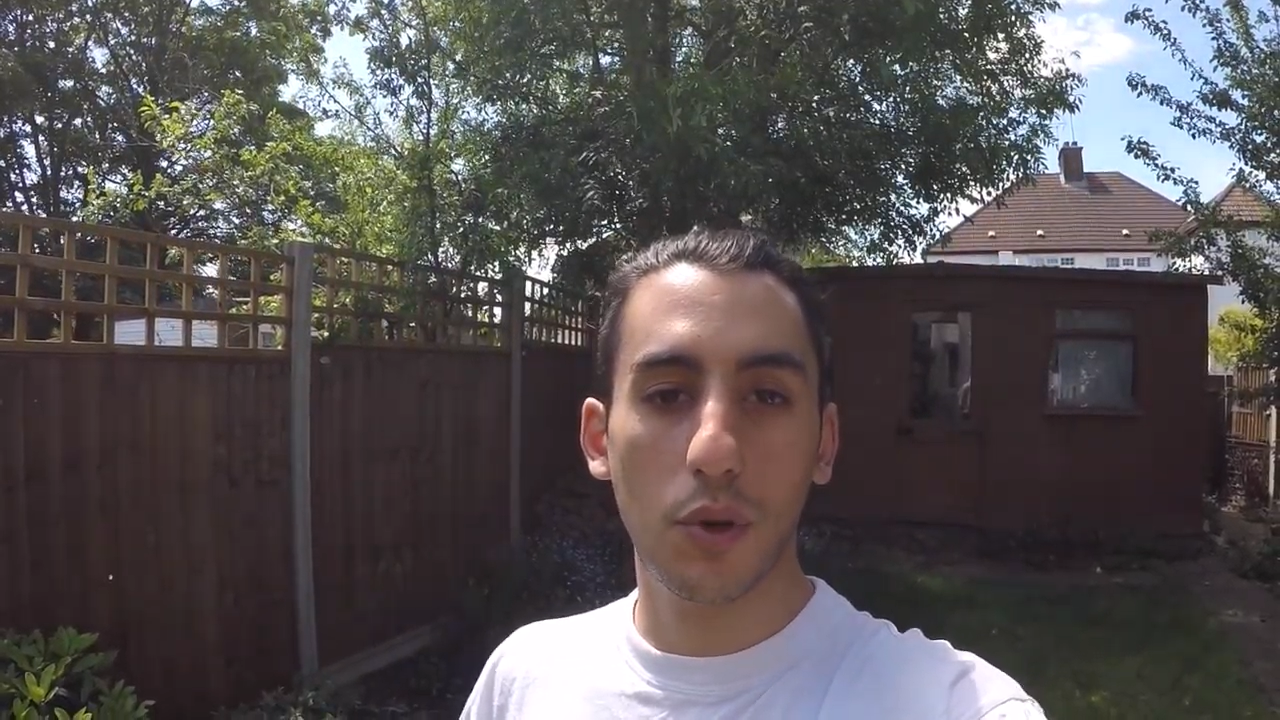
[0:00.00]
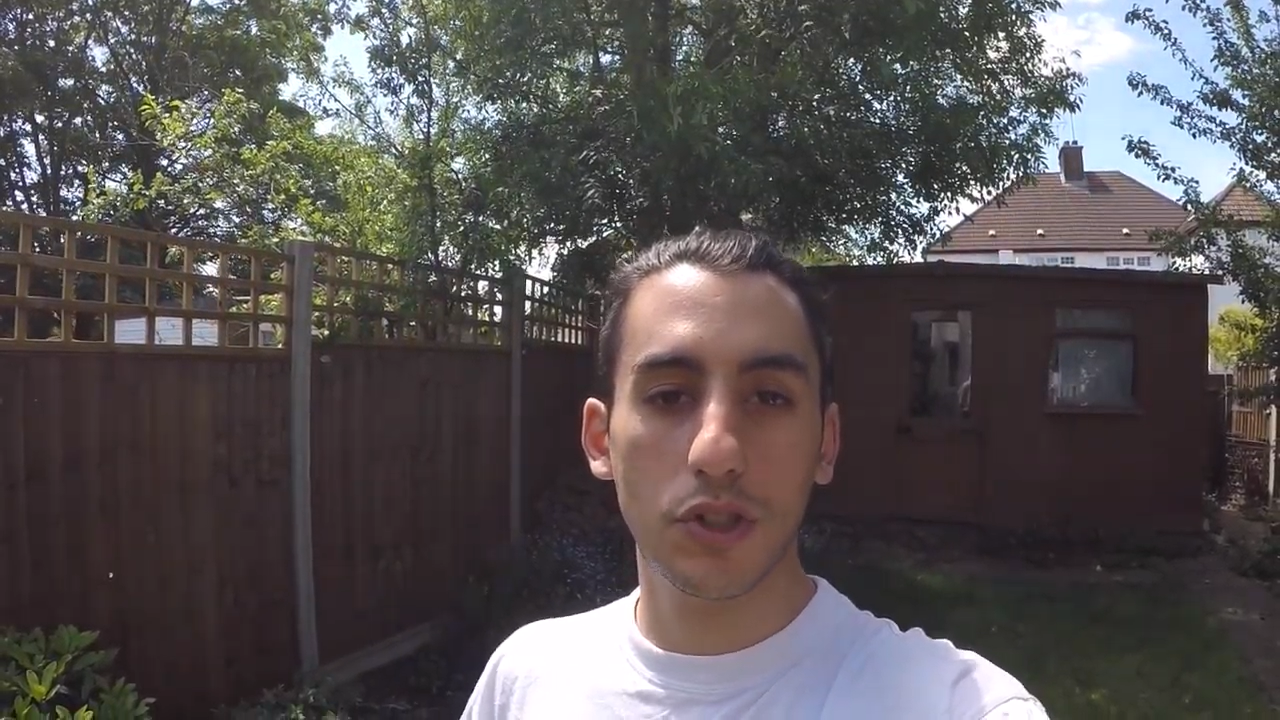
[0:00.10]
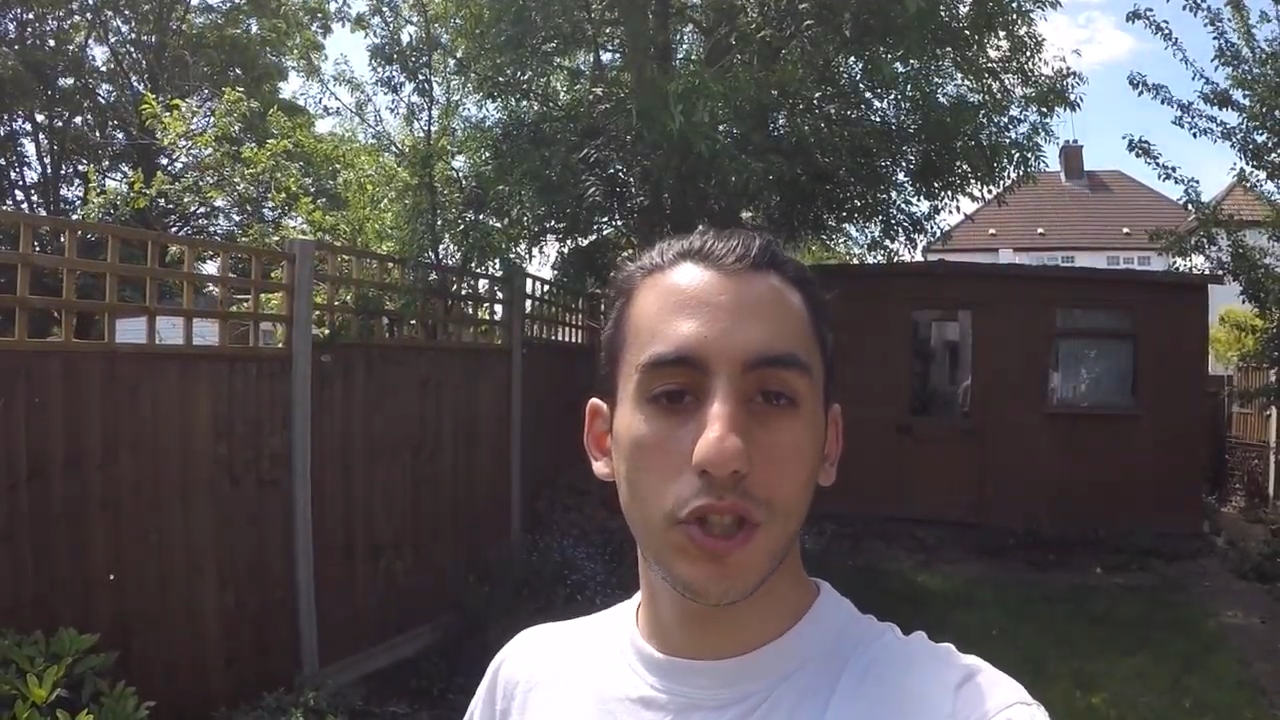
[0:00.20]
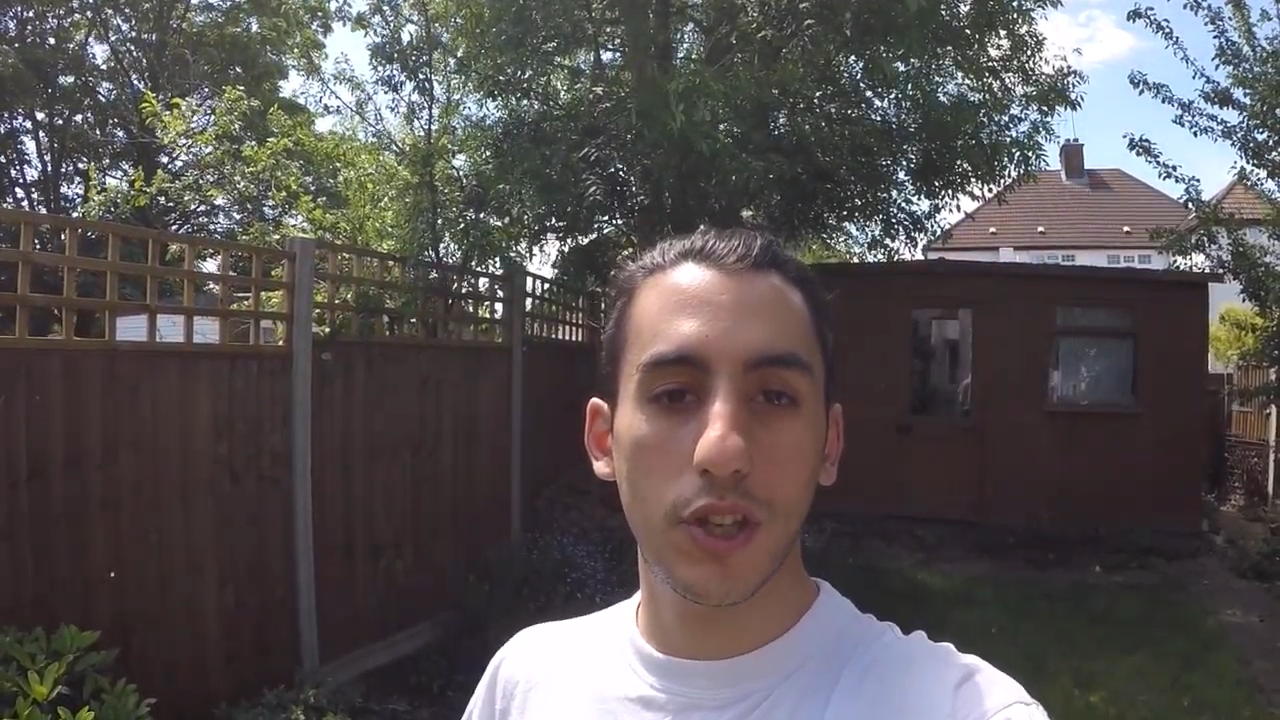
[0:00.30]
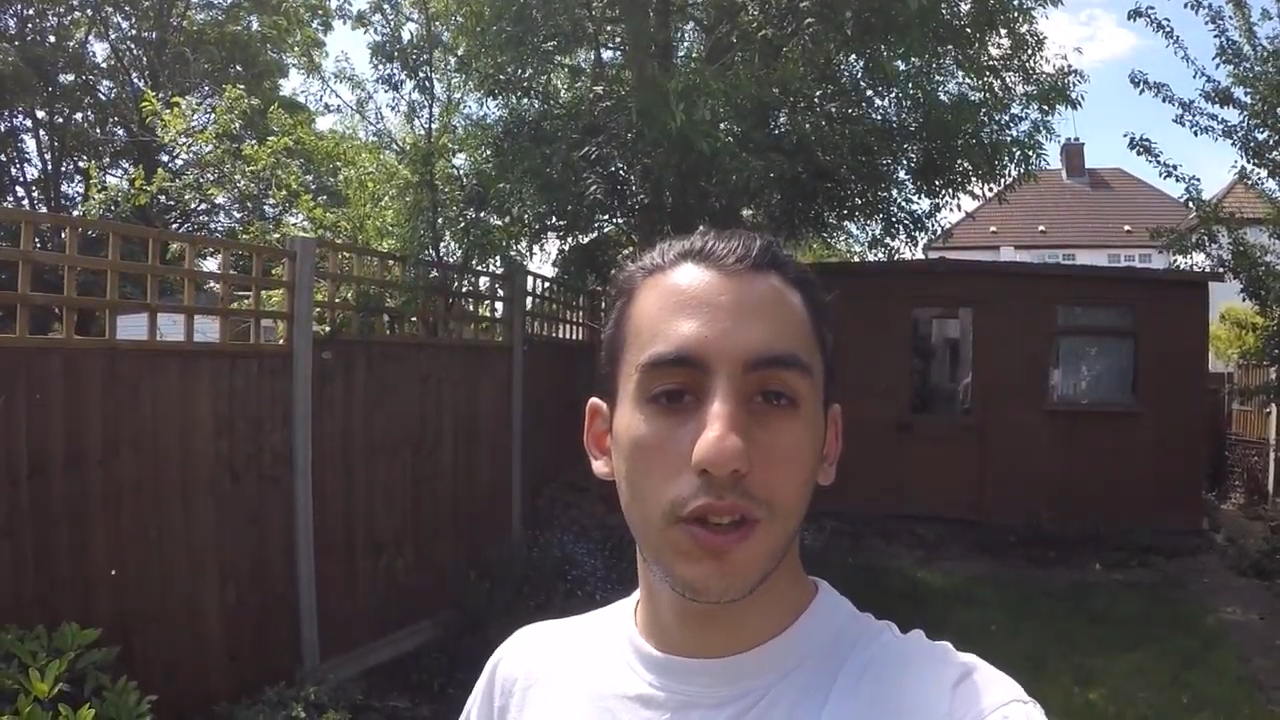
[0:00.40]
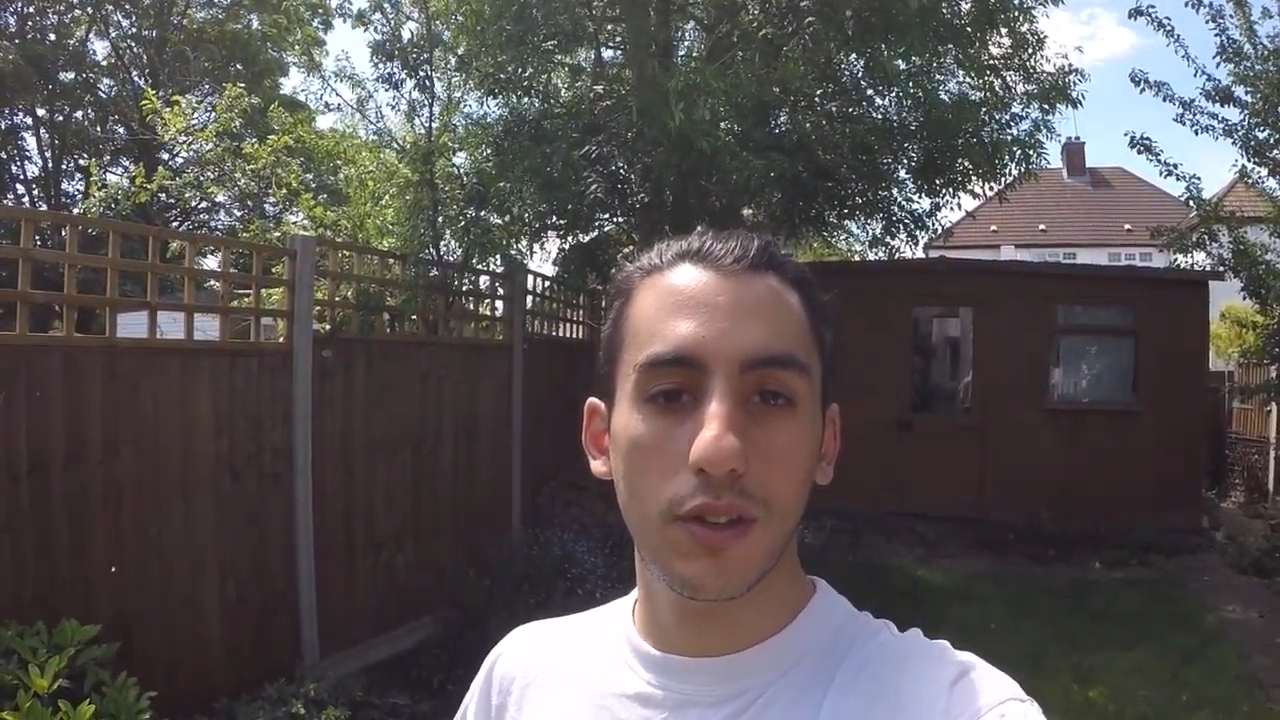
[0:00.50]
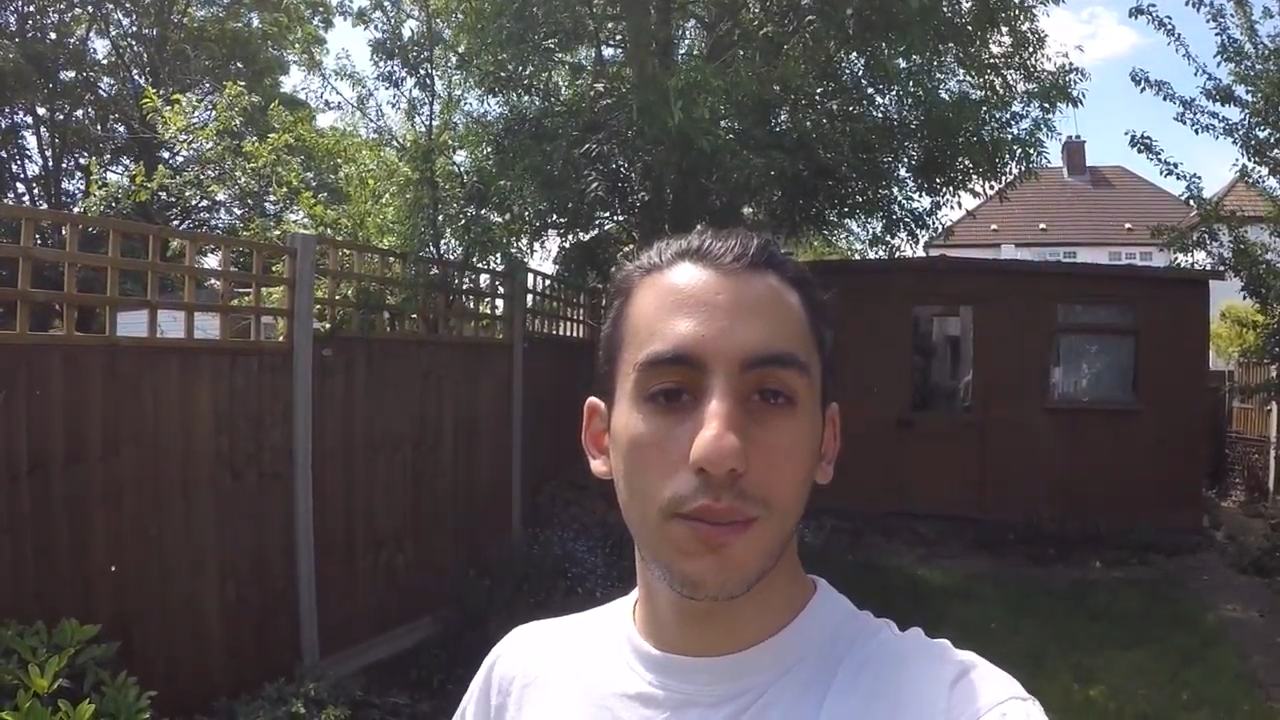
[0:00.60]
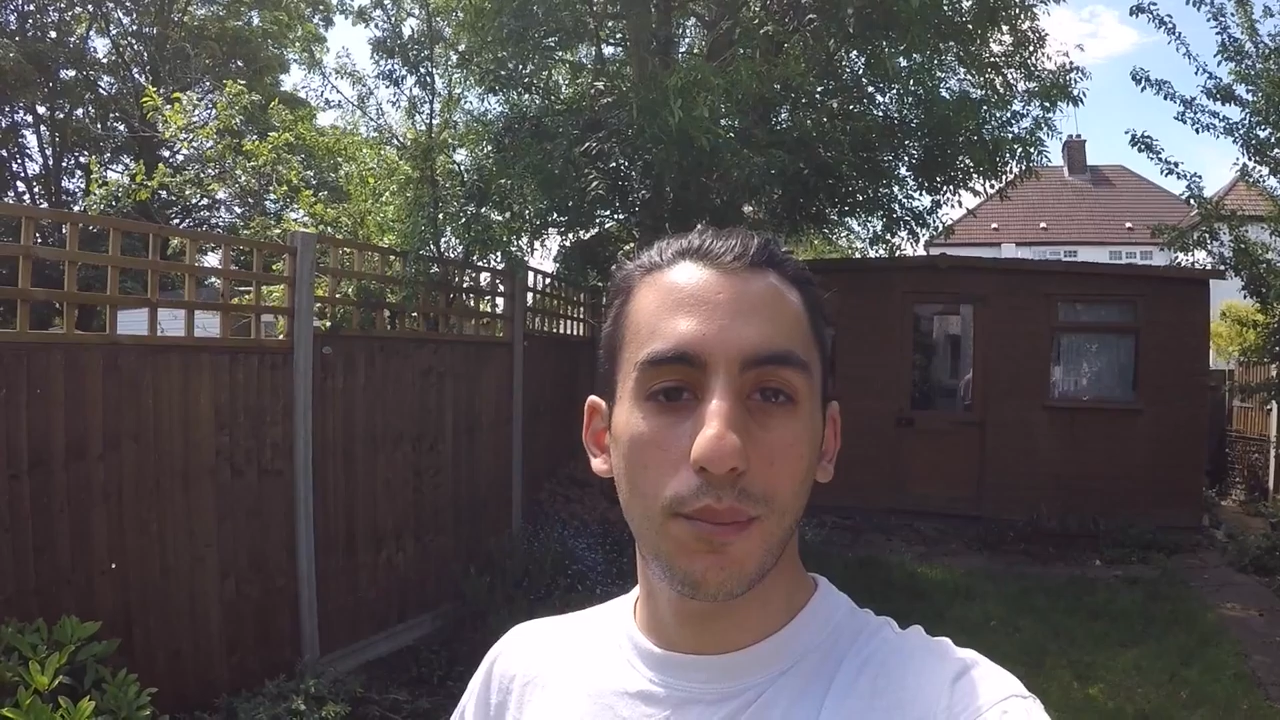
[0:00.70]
washing,